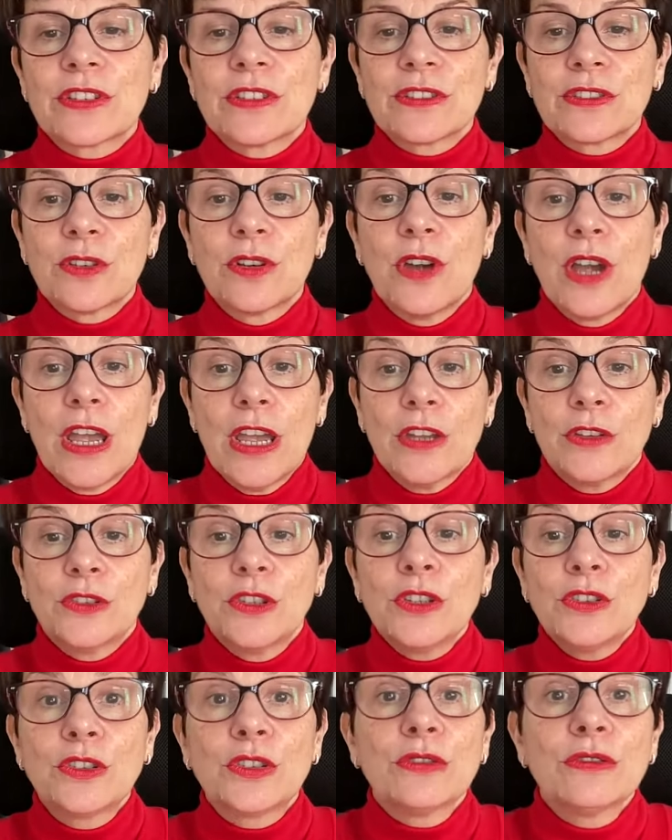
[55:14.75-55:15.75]
So
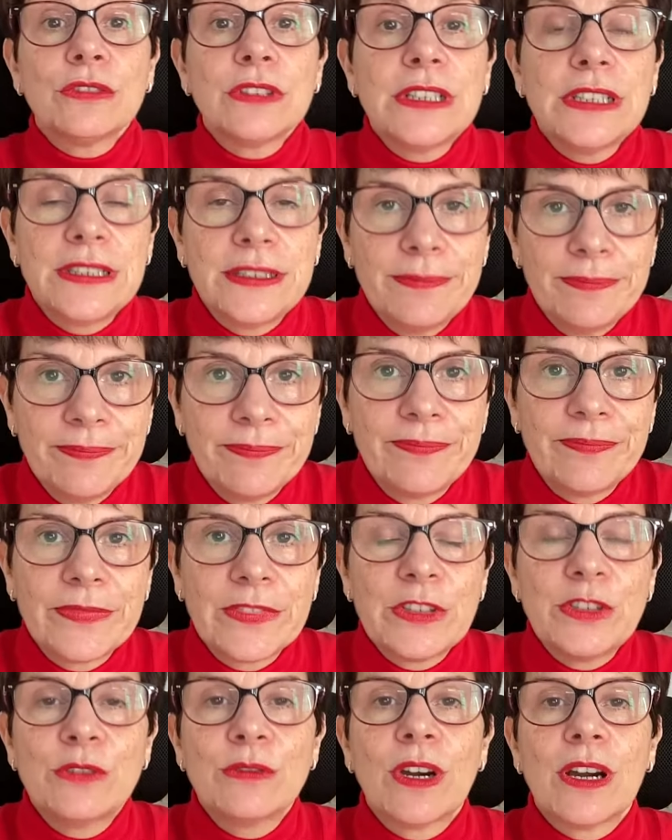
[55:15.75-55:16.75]
not only
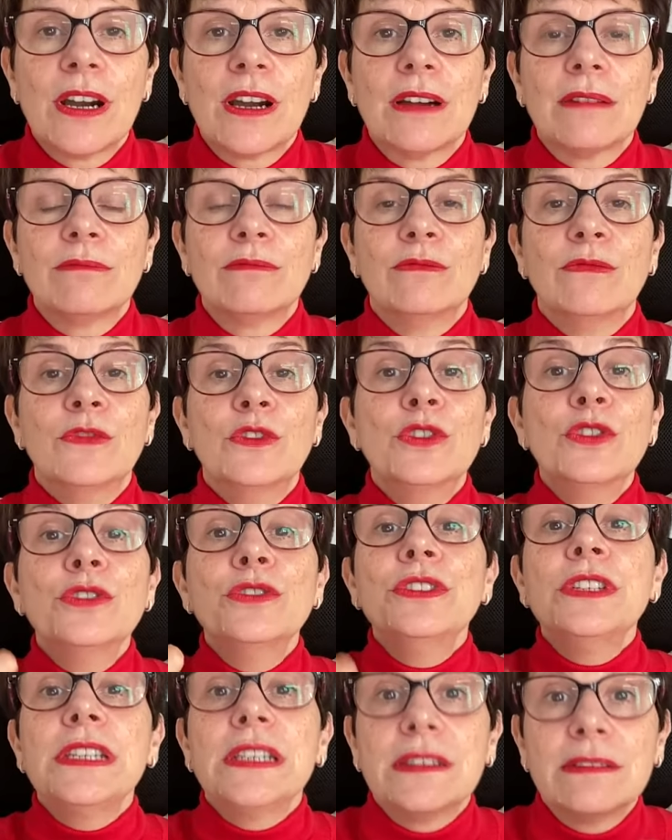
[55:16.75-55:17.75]
you are
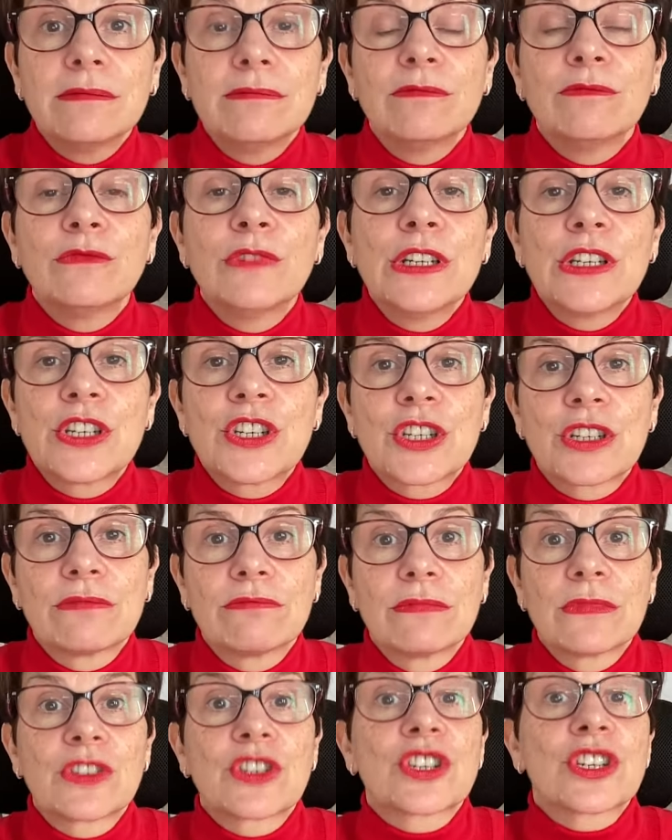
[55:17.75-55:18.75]
learning which
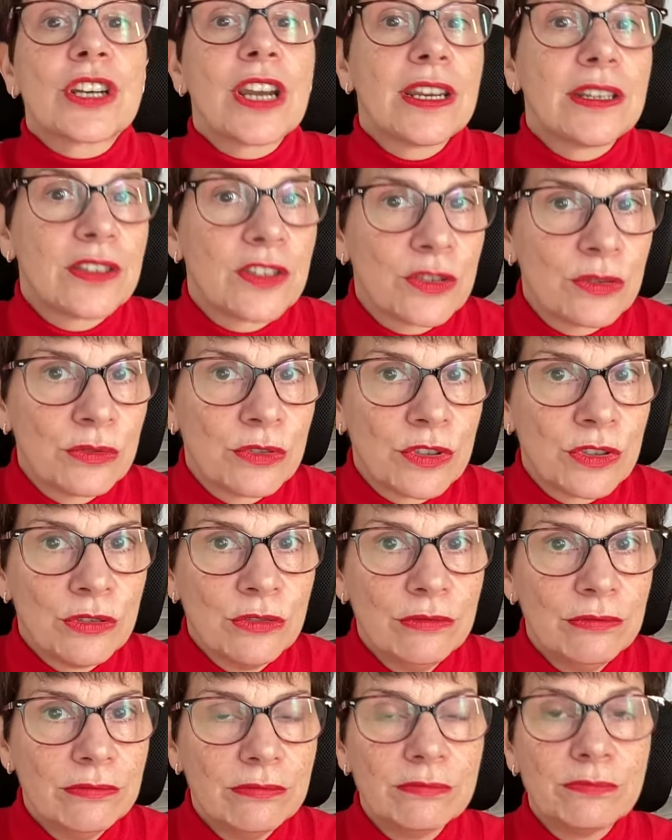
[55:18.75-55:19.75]
shade suit
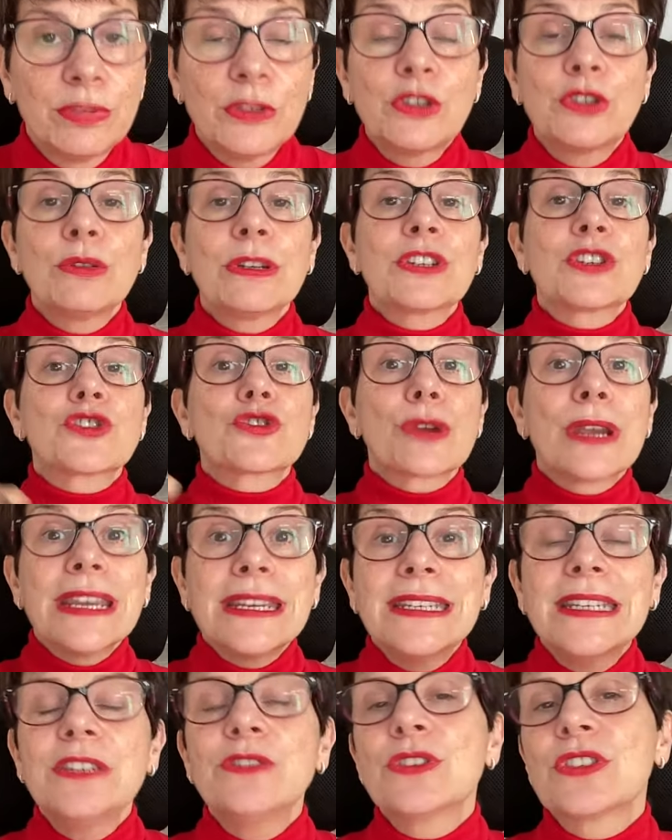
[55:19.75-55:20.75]
you, but you are
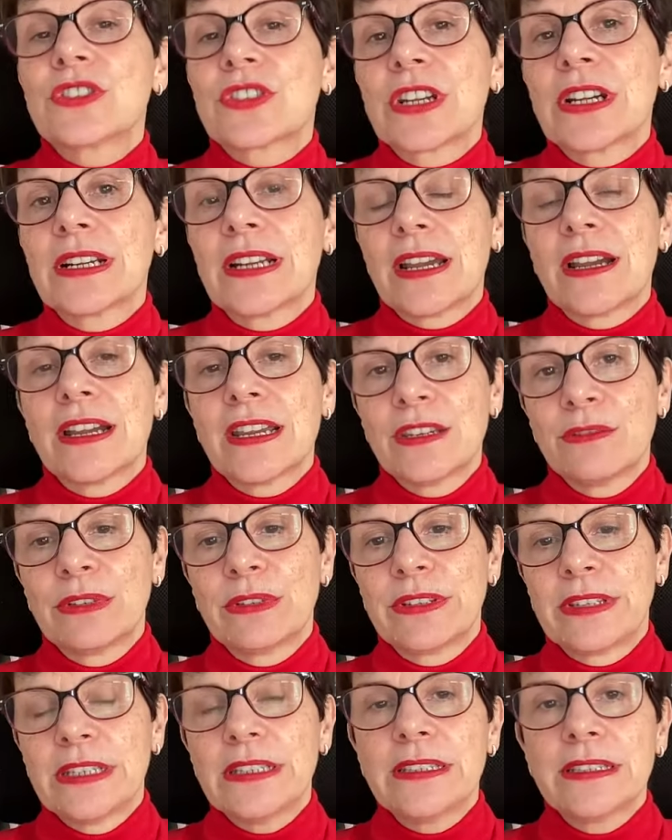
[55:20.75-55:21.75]
training your style eye
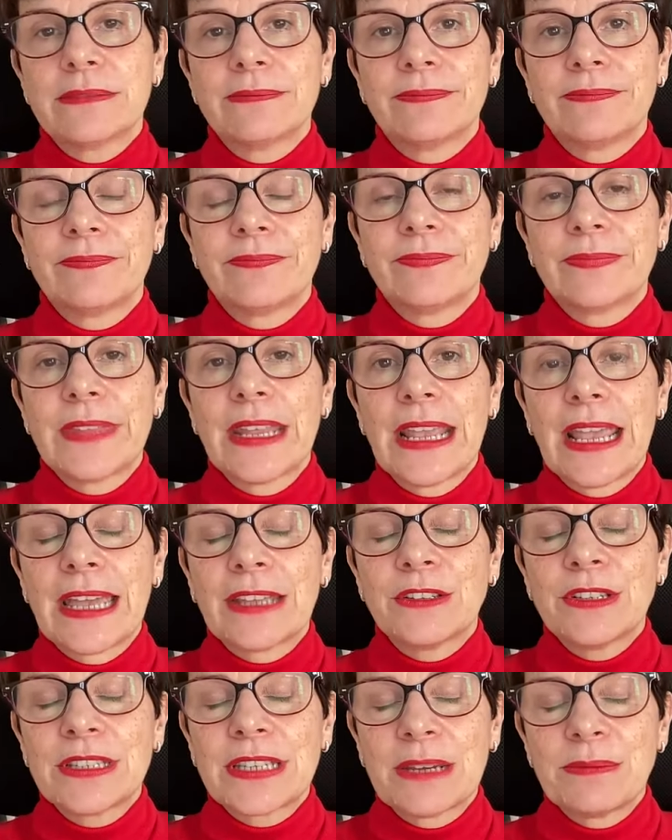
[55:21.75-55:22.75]
with it at
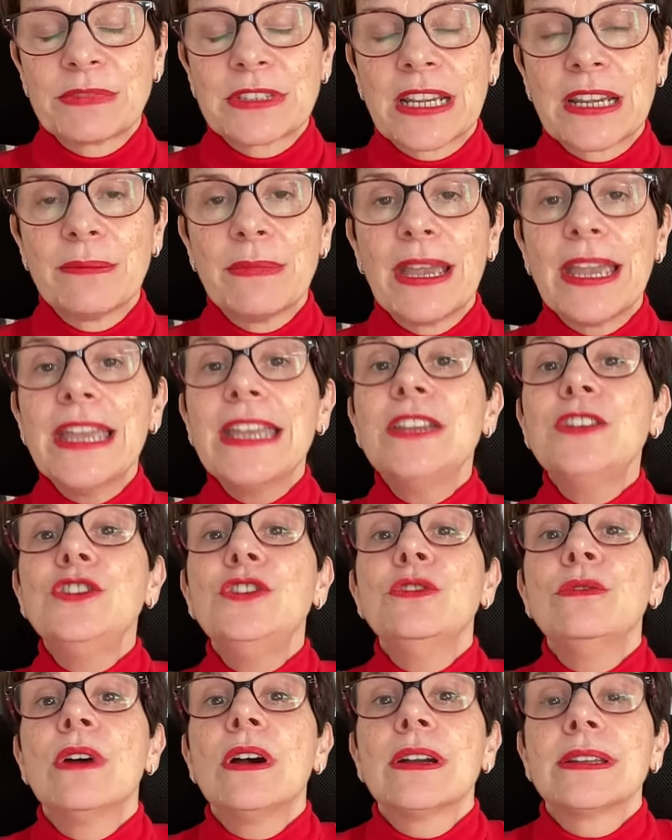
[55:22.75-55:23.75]
the same time, and
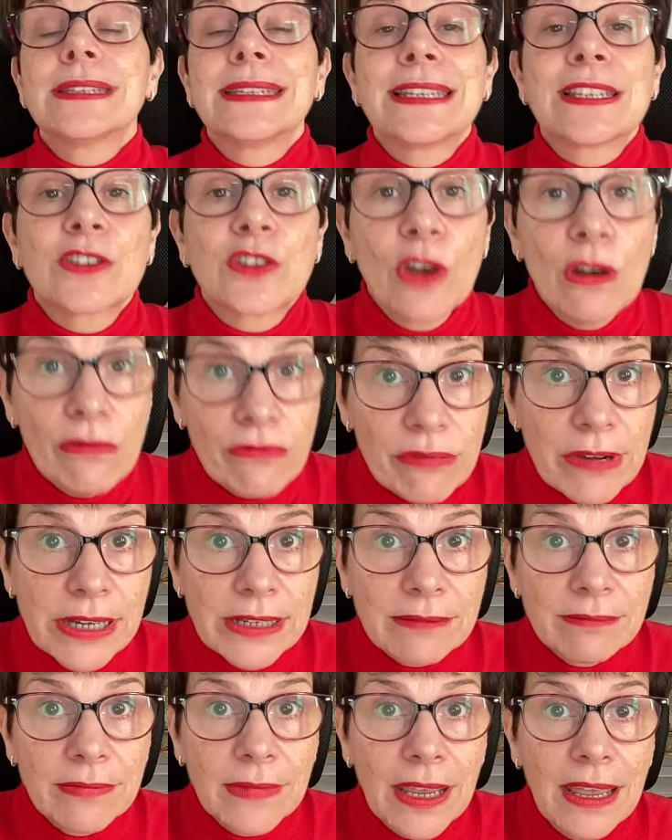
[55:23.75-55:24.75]
you are discovering
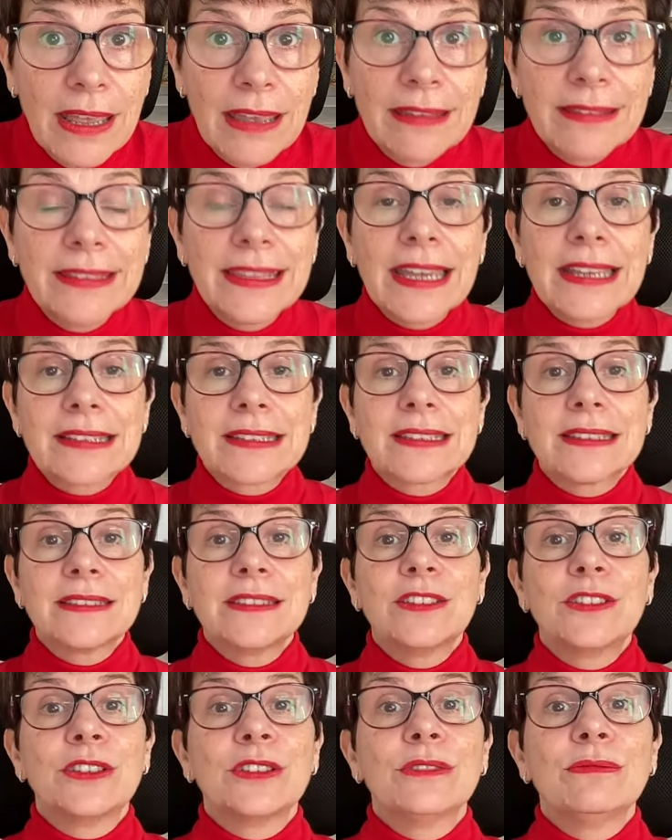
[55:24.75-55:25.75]
that
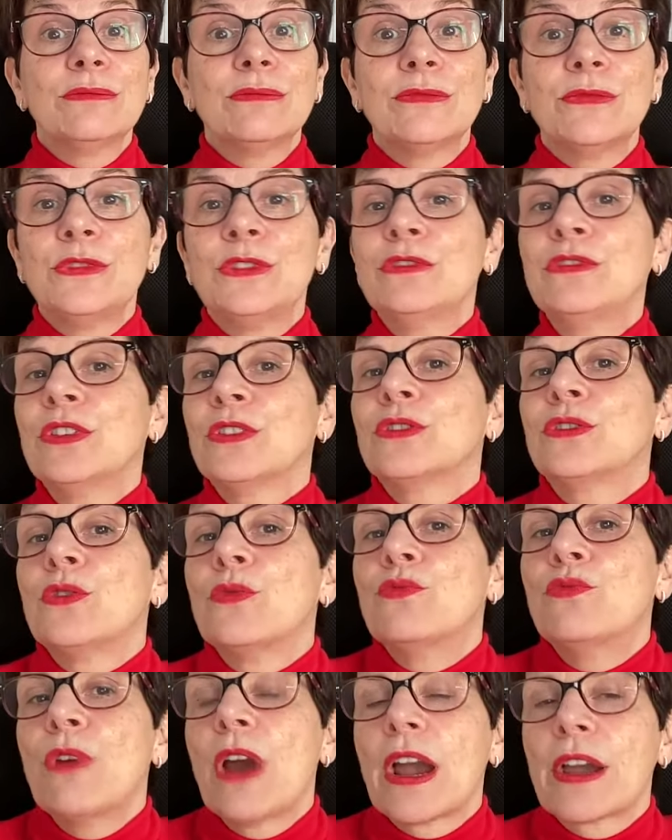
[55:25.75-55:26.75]
you know you've got the
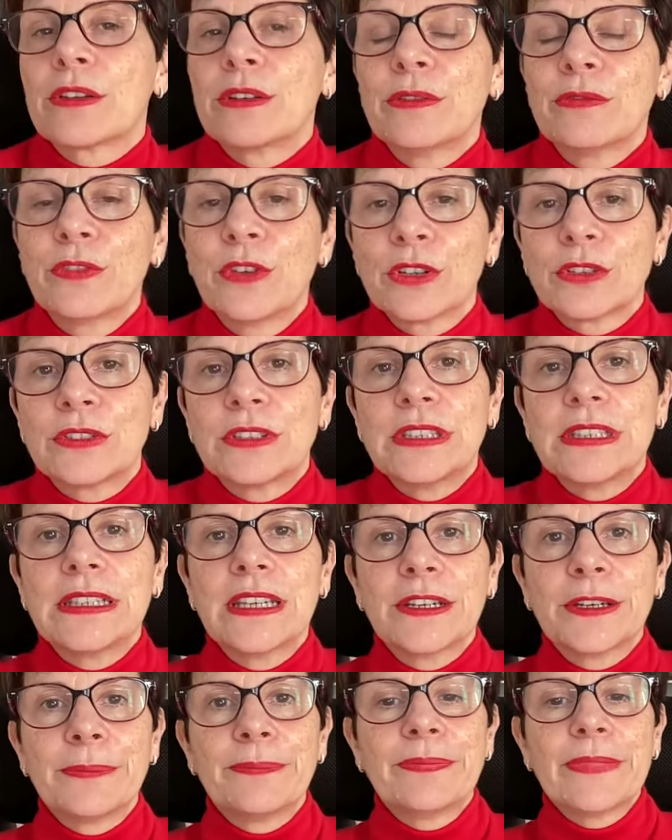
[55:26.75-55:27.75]
wow, you've got the
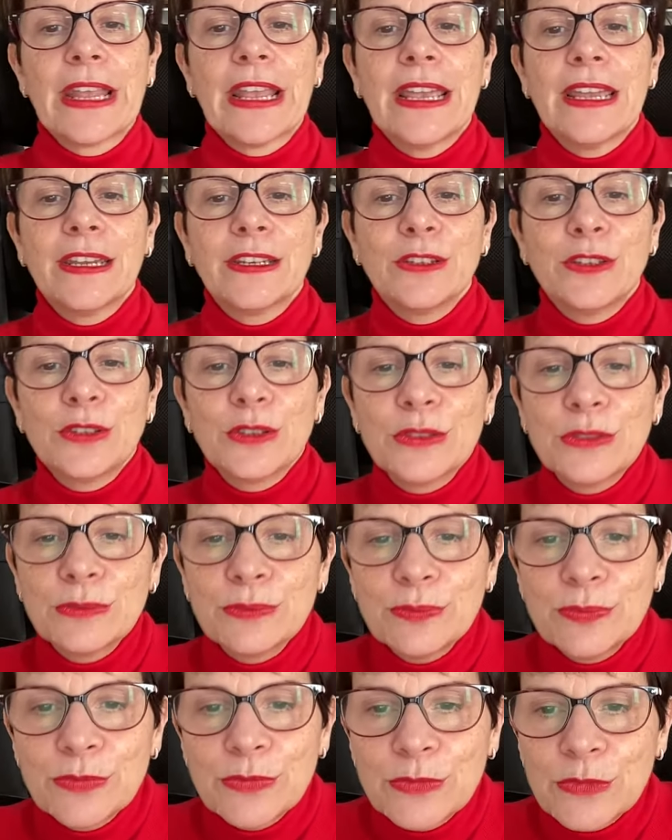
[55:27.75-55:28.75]
um, you know
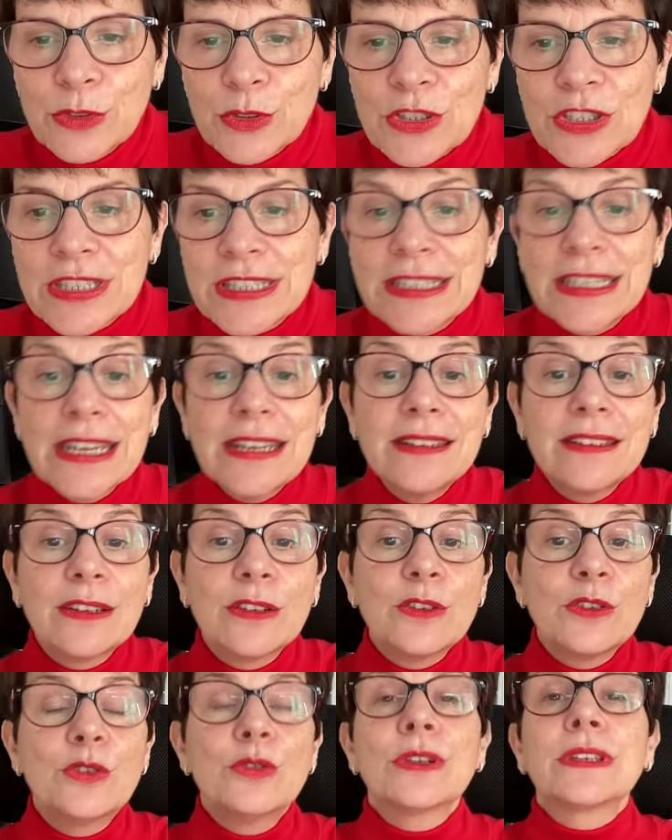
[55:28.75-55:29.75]
your skin
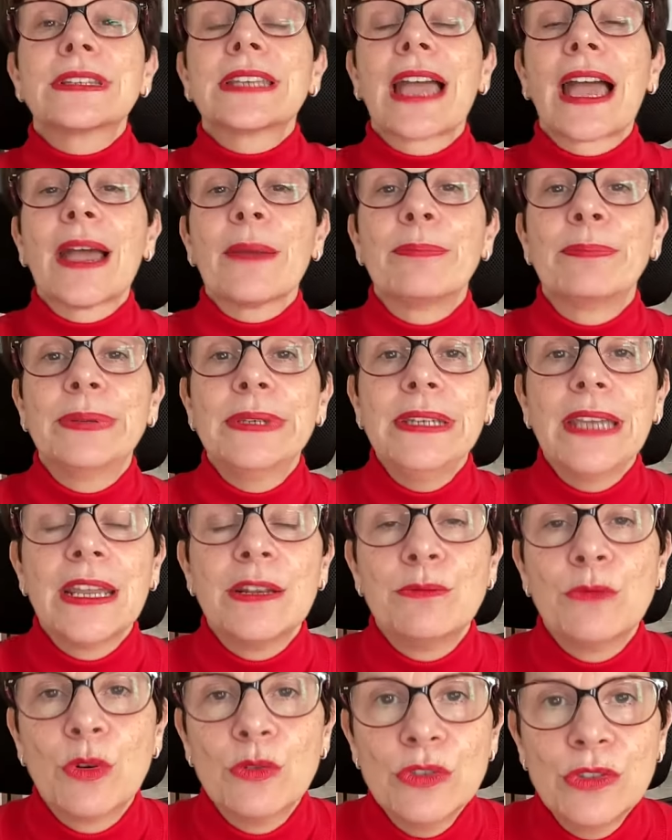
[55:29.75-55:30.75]
looked happy and
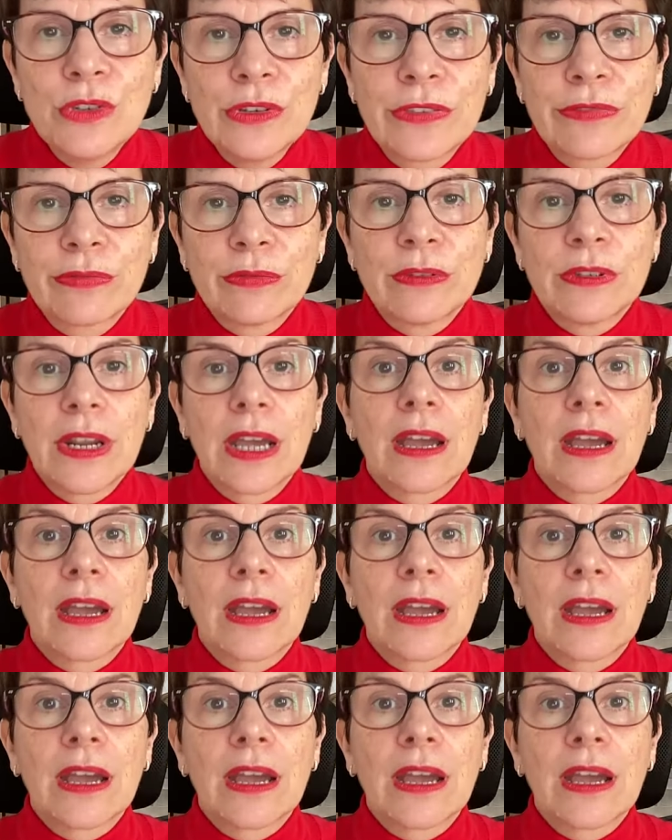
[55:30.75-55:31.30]
more youthful.